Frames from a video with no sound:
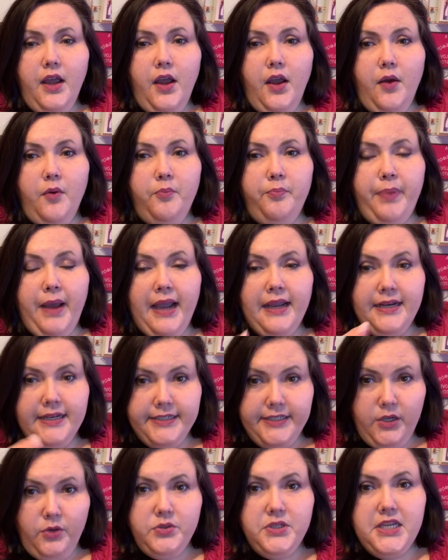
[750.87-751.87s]
by an
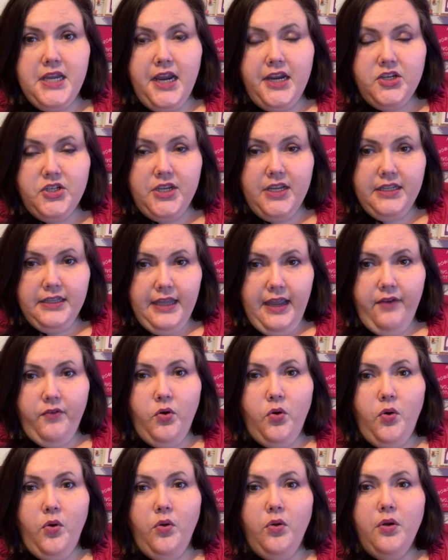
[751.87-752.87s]
association
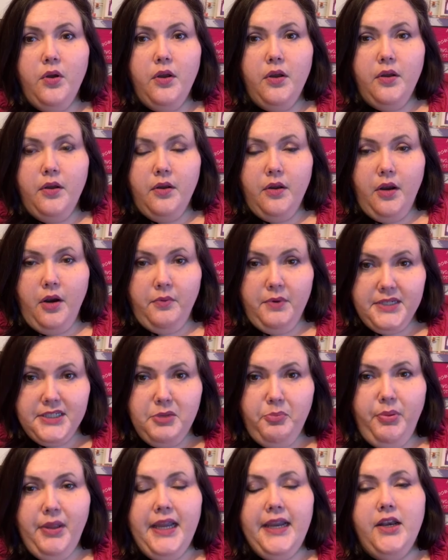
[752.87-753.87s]
level
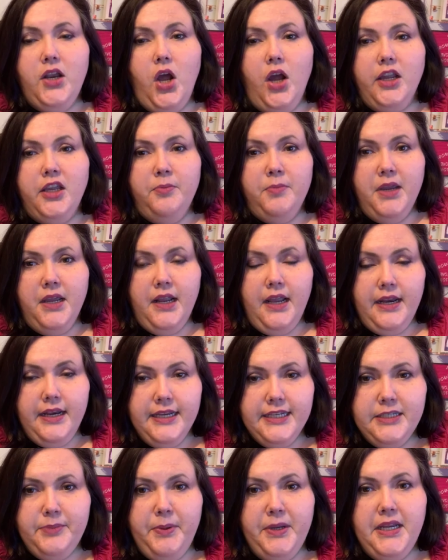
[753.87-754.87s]
ERISA plan document and
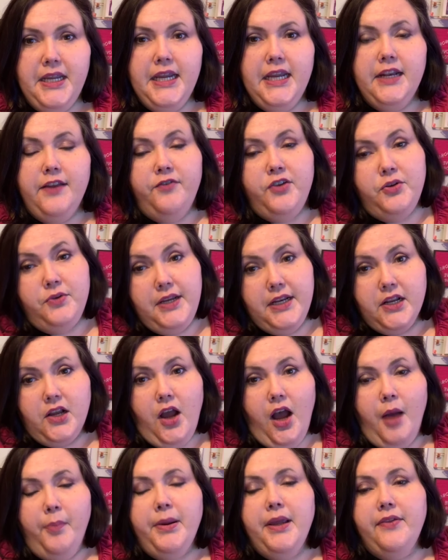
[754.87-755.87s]
SPD. And if you need a
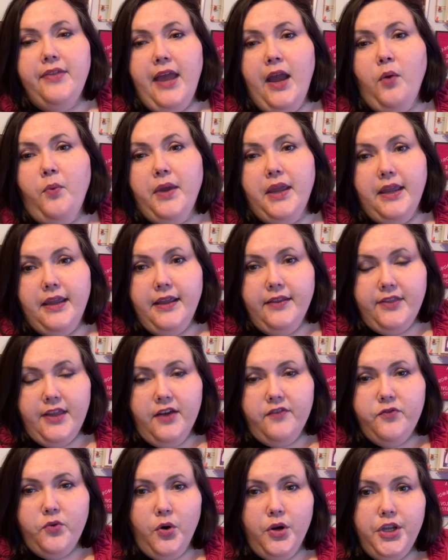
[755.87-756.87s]
copy of that, we can get
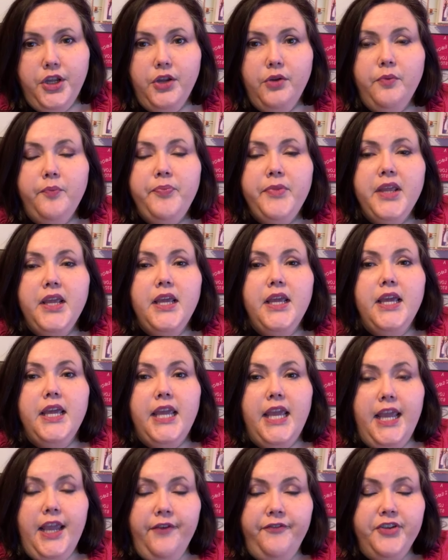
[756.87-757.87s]
that for you.
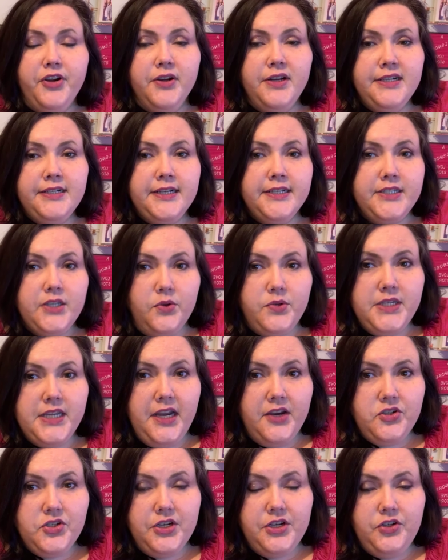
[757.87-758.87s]
If you're in an
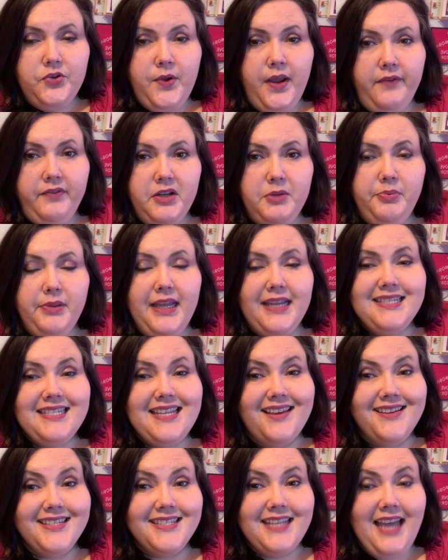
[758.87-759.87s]
association and you have any plans
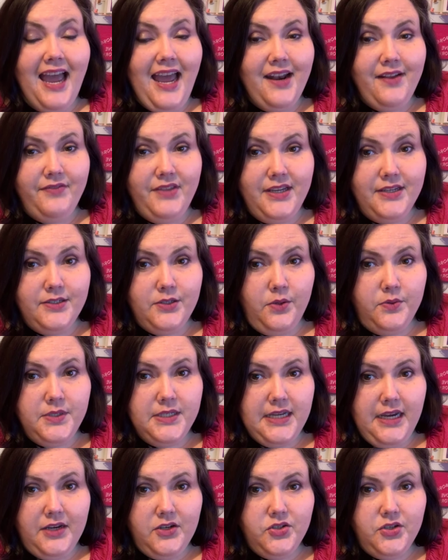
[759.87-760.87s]
outside of the
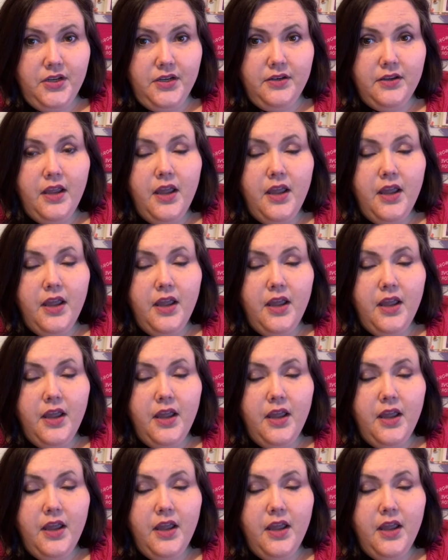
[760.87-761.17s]
association,